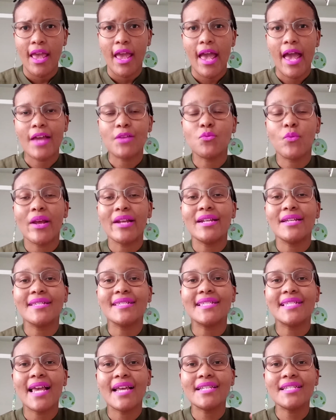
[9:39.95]
And when a
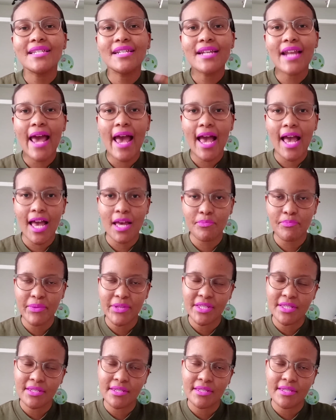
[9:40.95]
cession
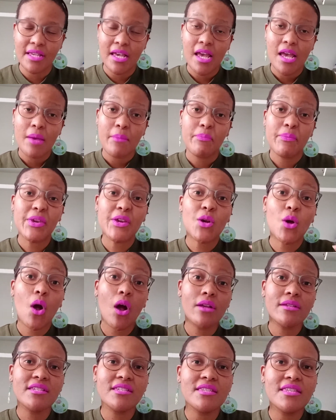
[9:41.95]
happens,
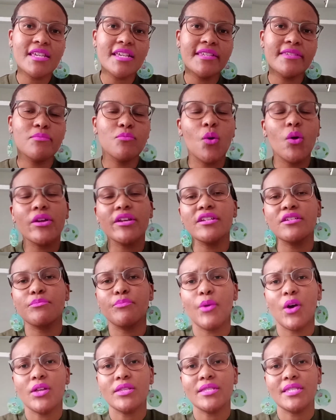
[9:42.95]
because these mortgage
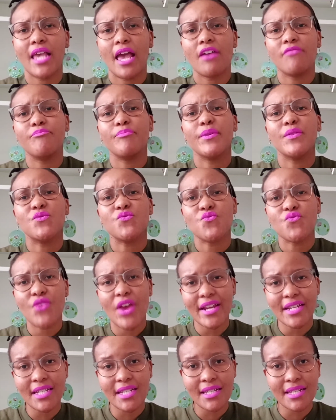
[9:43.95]
bonds have been
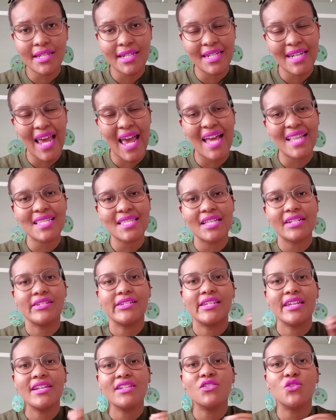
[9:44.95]
registered at the
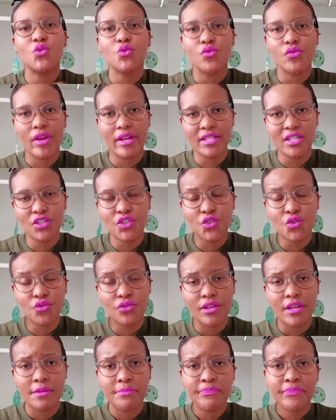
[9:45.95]
deeds
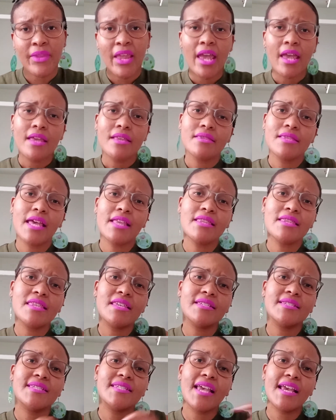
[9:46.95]
registry, then
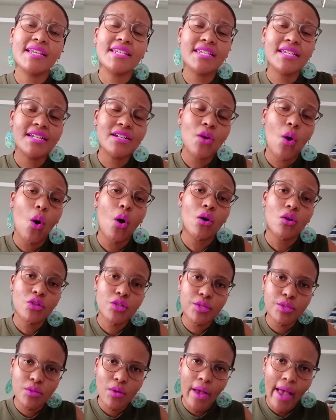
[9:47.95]
the cession
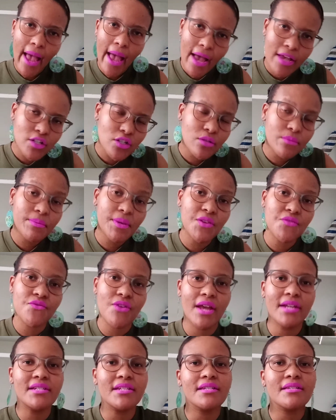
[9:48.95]
also has to be
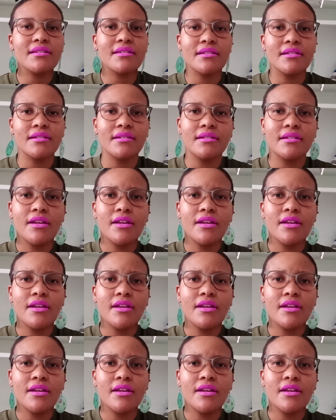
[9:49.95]
registered